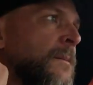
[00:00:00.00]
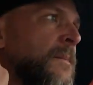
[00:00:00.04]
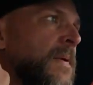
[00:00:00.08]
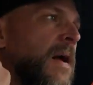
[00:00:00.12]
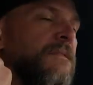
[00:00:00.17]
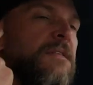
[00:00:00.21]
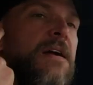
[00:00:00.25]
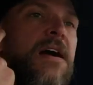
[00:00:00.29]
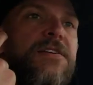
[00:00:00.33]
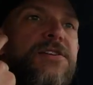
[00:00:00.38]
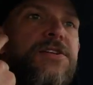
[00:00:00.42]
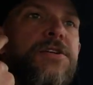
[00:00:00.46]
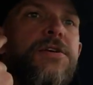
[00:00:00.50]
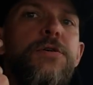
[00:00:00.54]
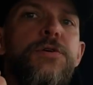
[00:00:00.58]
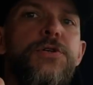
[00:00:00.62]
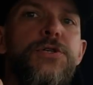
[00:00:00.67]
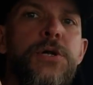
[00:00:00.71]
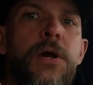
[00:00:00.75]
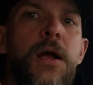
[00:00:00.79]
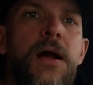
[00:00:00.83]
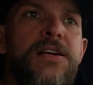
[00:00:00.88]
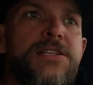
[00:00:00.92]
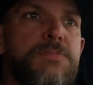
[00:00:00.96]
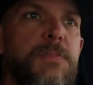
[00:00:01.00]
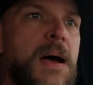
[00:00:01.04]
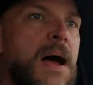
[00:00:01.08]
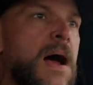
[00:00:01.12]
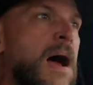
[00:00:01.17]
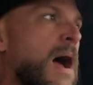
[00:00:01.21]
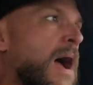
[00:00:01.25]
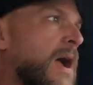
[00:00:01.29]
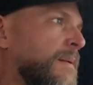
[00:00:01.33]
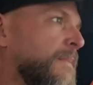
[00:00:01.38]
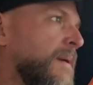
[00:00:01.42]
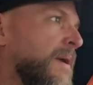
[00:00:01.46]
I've got 2 trucks
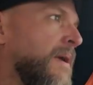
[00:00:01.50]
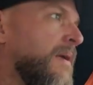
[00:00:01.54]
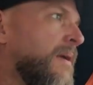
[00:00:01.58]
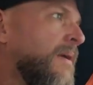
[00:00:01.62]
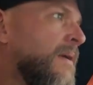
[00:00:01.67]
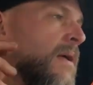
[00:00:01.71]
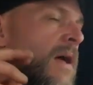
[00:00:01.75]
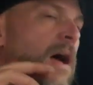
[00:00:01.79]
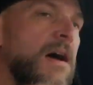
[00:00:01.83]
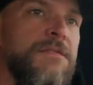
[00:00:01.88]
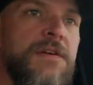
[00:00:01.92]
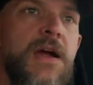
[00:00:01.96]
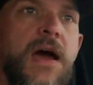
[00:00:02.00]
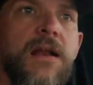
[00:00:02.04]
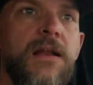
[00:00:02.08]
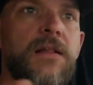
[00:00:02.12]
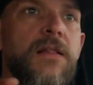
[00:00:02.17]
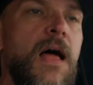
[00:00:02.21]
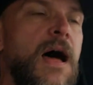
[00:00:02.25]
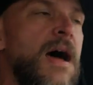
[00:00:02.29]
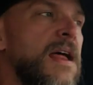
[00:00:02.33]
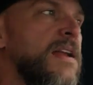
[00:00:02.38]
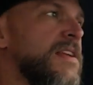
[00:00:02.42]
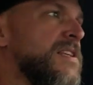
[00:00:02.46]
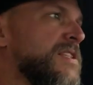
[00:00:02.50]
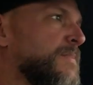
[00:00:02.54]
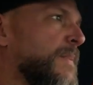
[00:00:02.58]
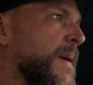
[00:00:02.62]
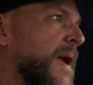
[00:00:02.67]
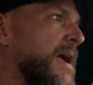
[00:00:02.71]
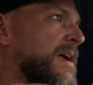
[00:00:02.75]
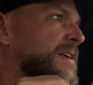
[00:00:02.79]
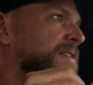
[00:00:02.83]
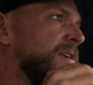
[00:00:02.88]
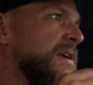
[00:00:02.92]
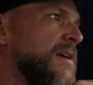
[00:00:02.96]
behind me. I've got a lot of
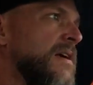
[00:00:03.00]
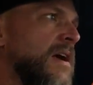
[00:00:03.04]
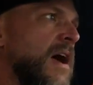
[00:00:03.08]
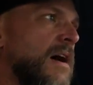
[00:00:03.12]
space.